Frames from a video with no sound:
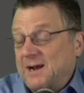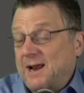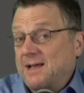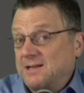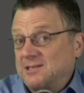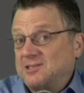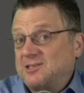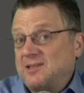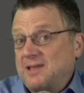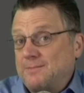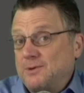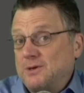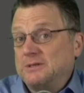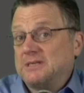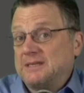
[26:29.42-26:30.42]
and I could see
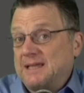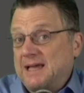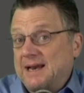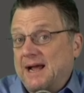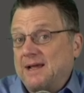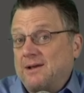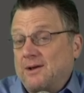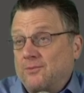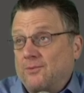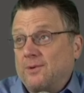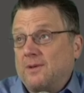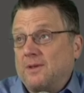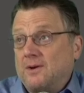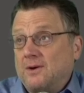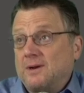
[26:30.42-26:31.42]
them using that. I
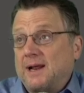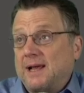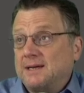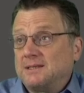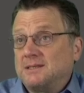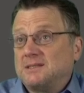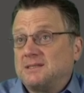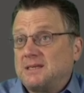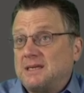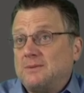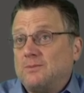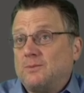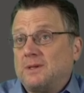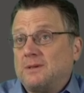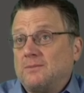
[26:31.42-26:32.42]
really could. I could
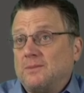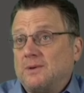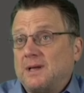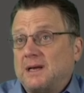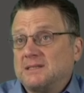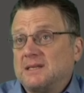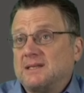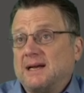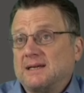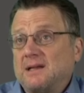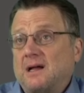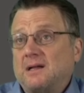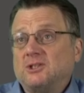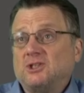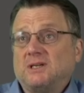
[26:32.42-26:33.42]
see when as the
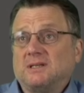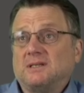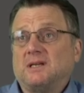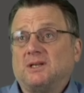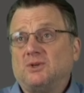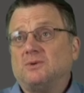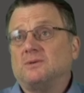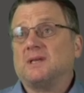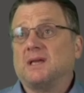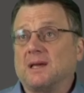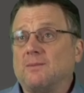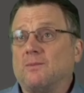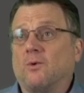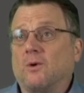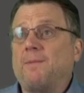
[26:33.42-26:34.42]
technology continues to
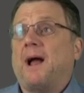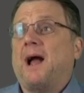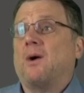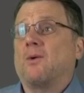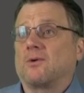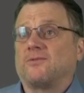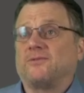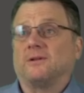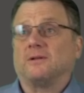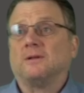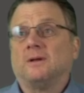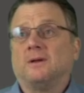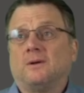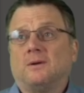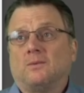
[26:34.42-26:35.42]
get more
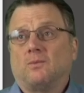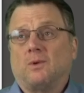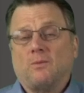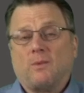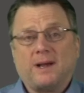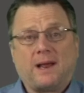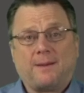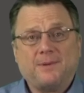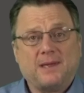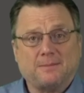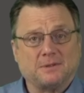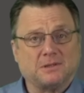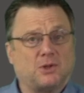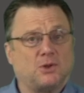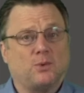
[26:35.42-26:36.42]
powerful, why not be
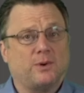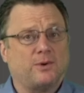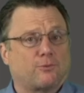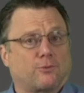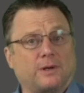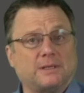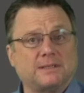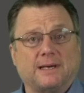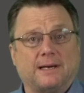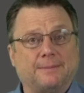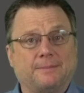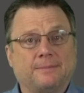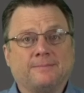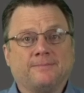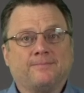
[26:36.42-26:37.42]
able to do it in real
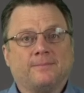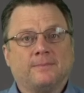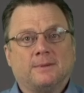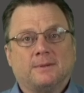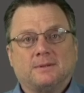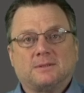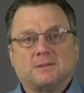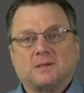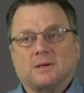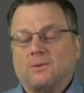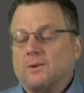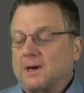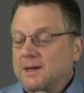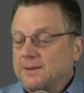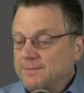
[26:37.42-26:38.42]
time?
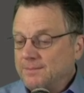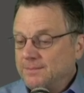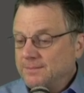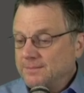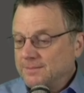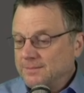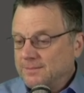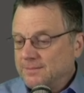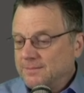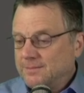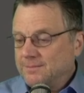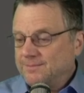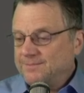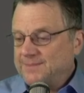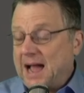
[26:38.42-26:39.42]
So um,
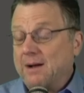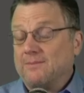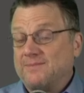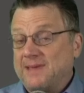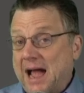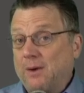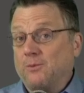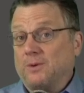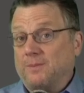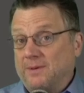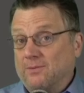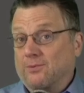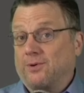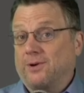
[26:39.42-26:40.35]
that that would be